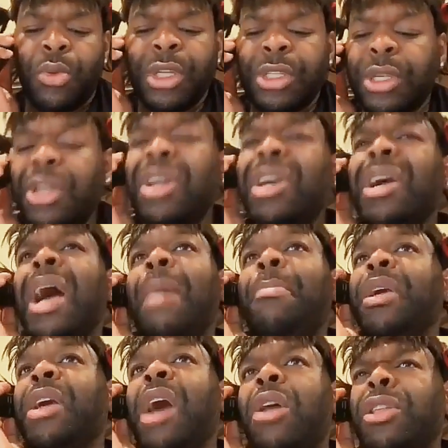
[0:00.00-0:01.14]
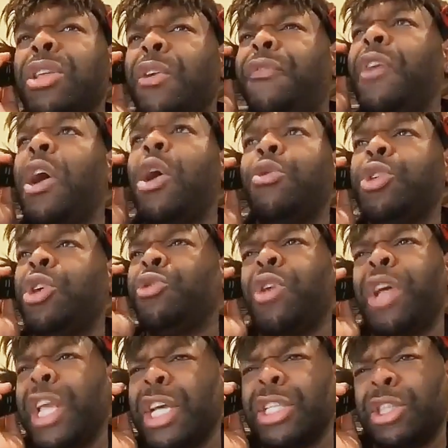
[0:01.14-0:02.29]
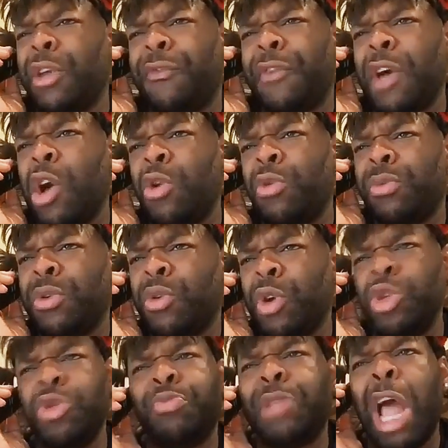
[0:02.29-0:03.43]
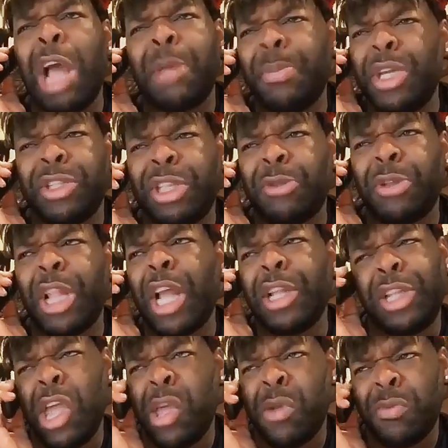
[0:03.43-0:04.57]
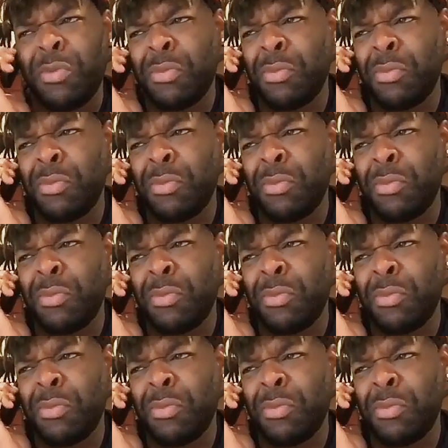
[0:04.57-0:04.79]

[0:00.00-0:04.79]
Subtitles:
What's the girl? I've been calling your phone. You don't know how to answer your phone? Or you block me or something like that?